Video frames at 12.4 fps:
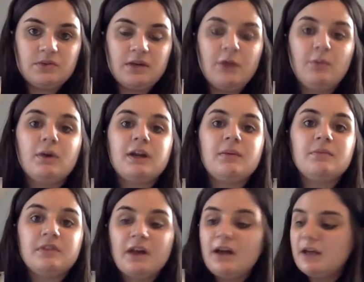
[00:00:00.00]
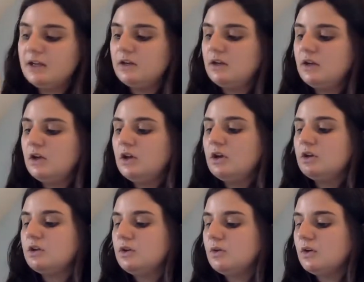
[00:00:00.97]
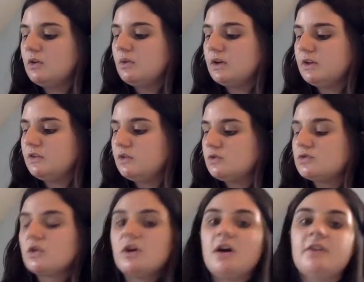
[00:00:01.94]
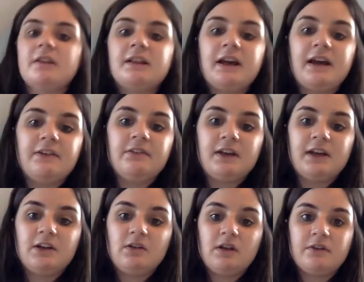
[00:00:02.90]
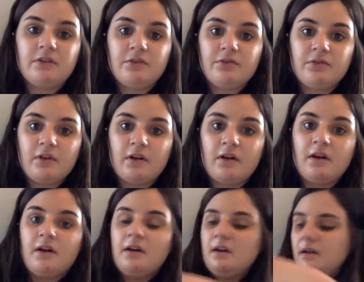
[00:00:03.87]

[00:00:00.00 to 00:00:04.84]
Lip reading: And when I'm done, you are going to draw the life cycle of a frog,